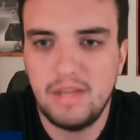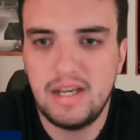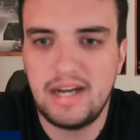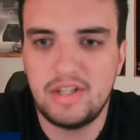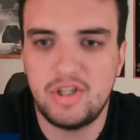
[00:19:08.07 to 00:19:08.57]

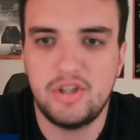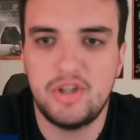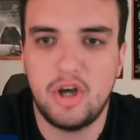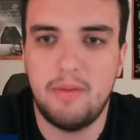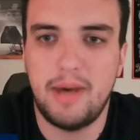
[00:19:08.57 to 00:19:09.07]
Got to talk to
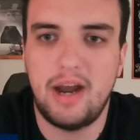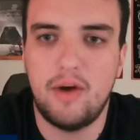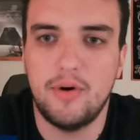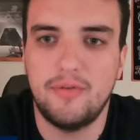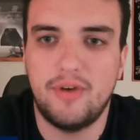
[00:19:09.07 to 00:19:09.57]
you all about
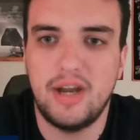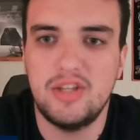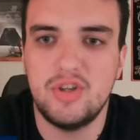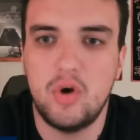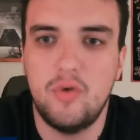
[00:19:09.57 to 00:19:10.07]
our
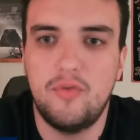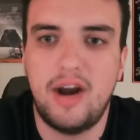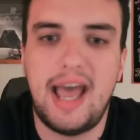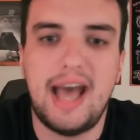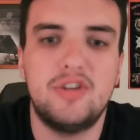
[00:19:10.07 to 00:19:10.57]
friends
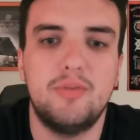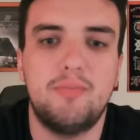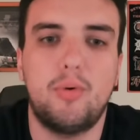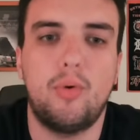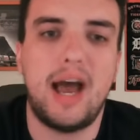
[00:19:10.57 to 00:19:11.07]
over at
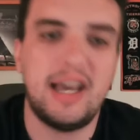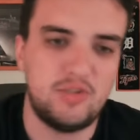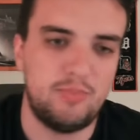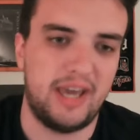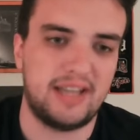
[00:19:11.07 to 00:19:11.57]
Prize
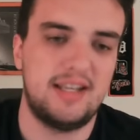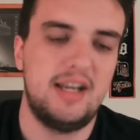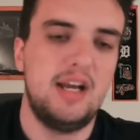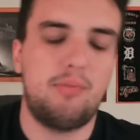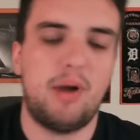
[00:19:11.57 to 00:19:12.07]
Picks.
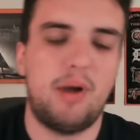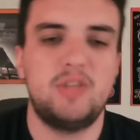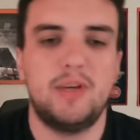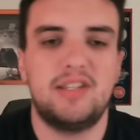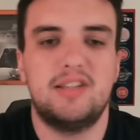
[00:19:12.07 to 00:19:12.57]
Prize
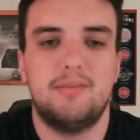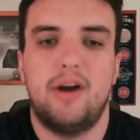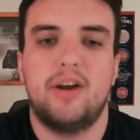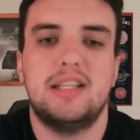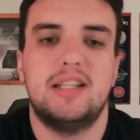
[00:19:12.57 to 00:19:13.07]
Picks is
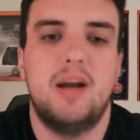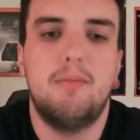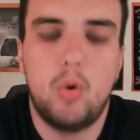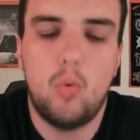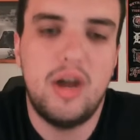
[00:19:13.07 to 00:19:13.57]
America's
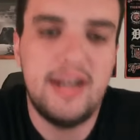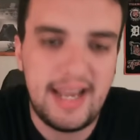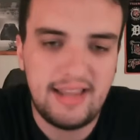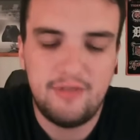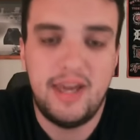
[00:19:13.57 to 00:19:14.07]
number one
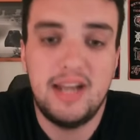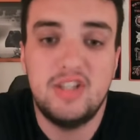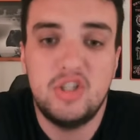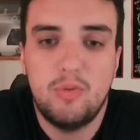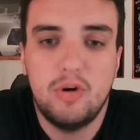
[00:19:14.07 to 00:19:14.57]
daily
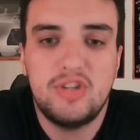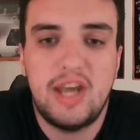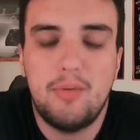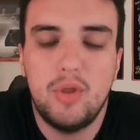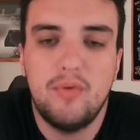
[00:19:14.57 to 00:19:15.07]
fantasy sports
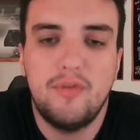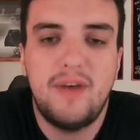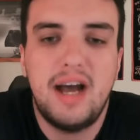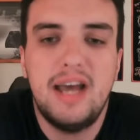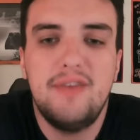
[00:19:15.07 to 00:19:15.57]
app with over
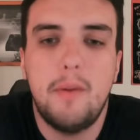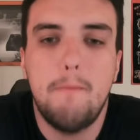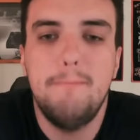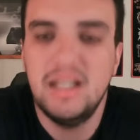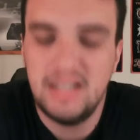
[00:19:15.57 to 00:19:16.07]
5
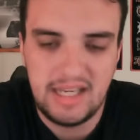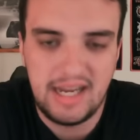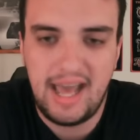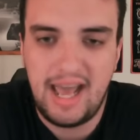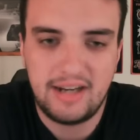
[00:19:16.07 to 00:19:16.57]

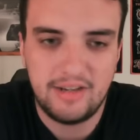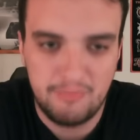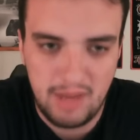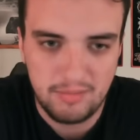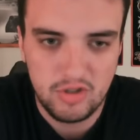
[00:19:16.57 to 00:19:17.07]
million active
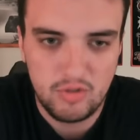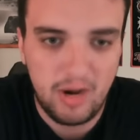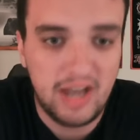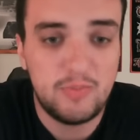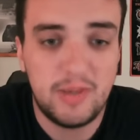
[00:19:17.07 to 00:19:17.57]
members.
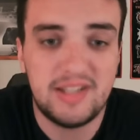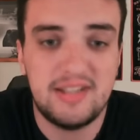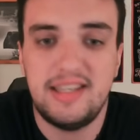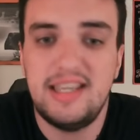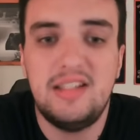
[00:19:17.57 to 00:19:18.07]
Prize Picks
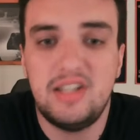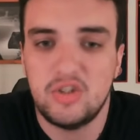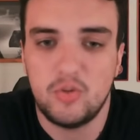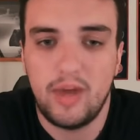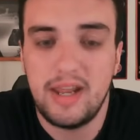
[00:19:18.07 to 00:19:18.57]
is the
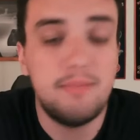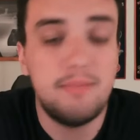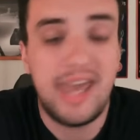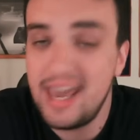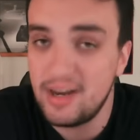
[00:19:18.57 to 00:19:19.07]
easiest way
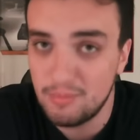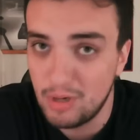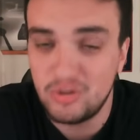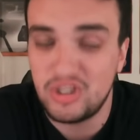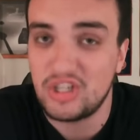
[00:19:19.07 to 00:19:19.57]
and
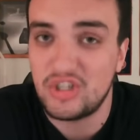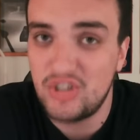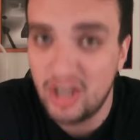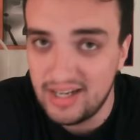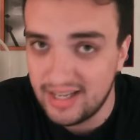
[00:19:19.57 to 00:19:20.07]
most
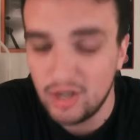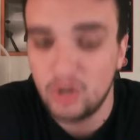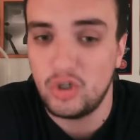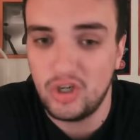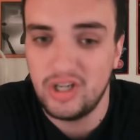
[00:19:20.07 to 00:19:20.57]
exciting
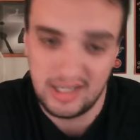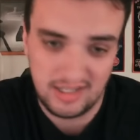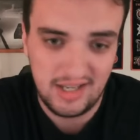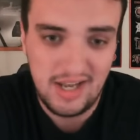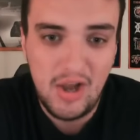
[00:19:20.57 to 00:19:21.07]

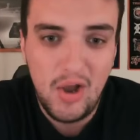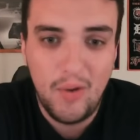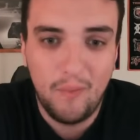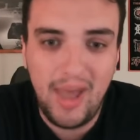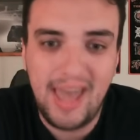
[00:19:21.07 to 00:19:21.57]
goodness
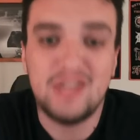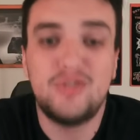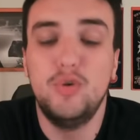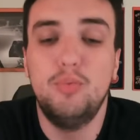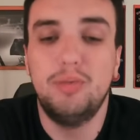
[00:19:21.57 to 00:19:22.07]
way
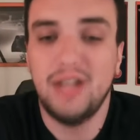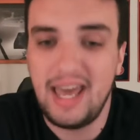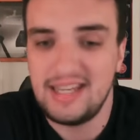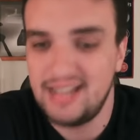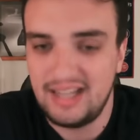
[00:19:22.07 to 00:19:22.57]
to
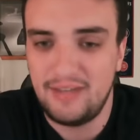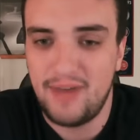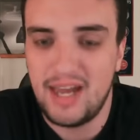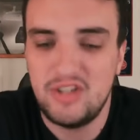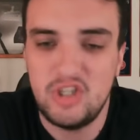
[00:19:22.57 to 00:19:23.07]
play daily
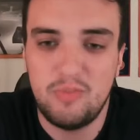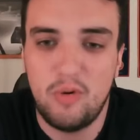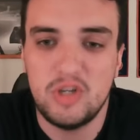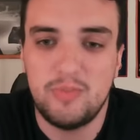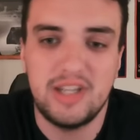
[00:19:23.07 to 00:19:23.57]
fantasy
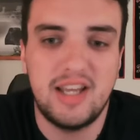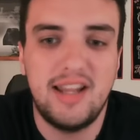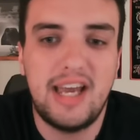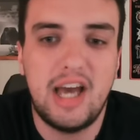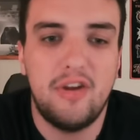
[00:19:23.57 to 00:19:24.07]
sports, because
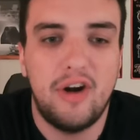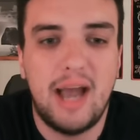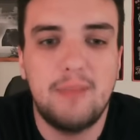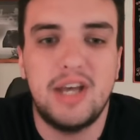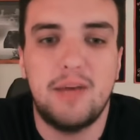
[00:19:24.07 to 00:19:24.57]
unlike other
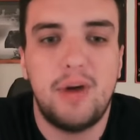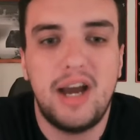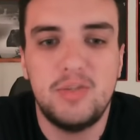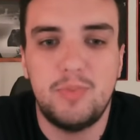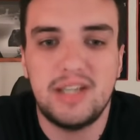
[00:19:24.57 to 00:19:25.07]
apps, on
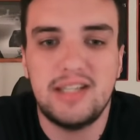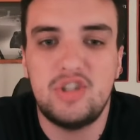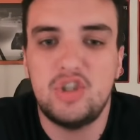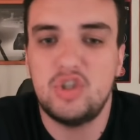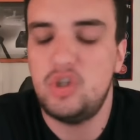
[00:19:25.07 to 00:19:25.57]
Prize Picks,
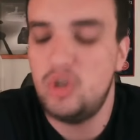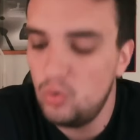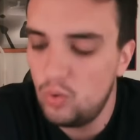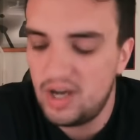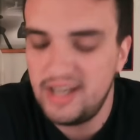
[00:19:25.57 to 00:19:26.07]
it's just
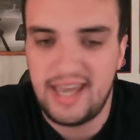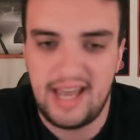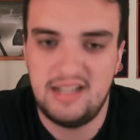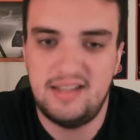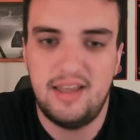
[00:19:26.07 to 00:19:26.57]
you
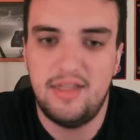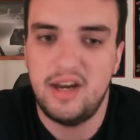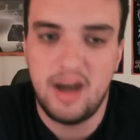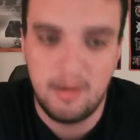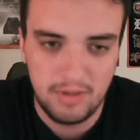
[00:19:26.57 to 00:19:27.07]
against the
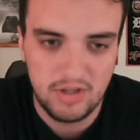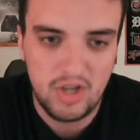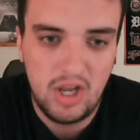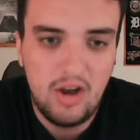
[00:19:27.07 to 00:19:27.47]
numbers.